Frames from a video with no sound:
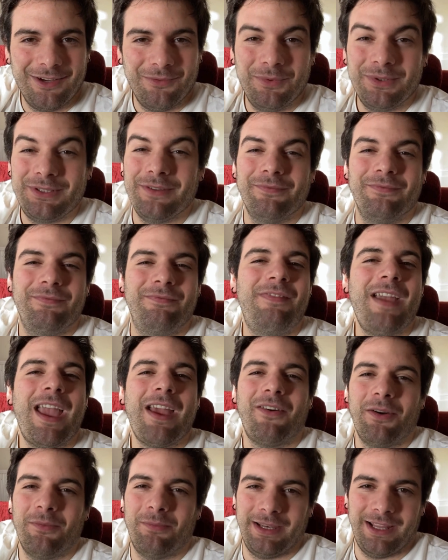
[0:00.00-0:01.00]
which
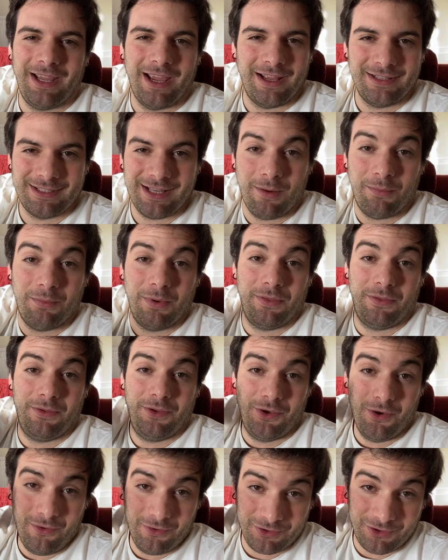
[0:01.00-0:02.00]
invariably ends up with
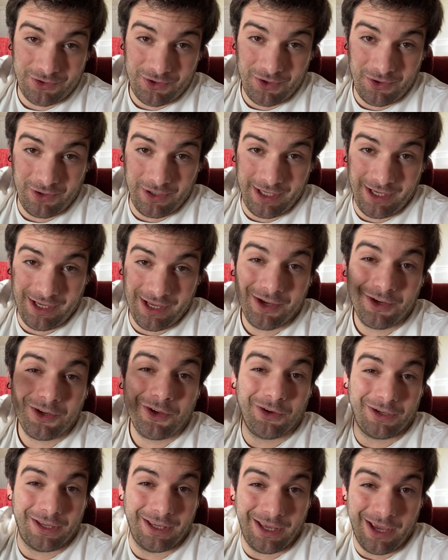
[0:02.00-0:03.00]
yours truly
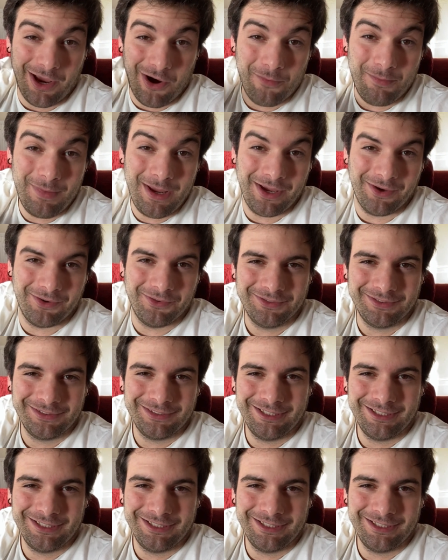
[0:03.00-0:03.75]
cooking her a meal.